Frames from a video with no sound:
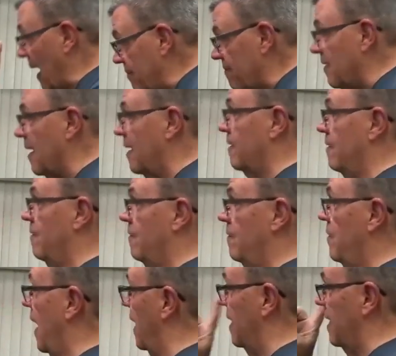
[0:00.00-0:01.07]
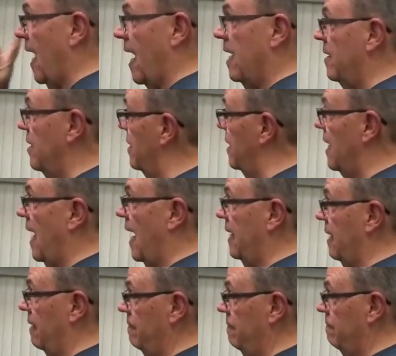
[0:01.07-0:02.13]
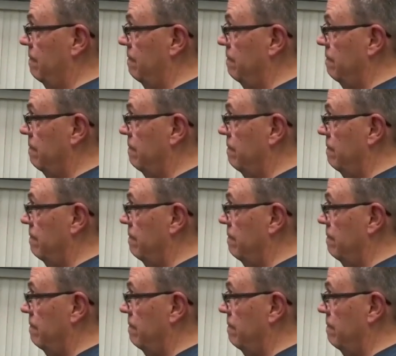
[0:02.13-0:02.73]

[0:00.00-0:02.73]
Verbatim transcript: My finger. They ain't none like it.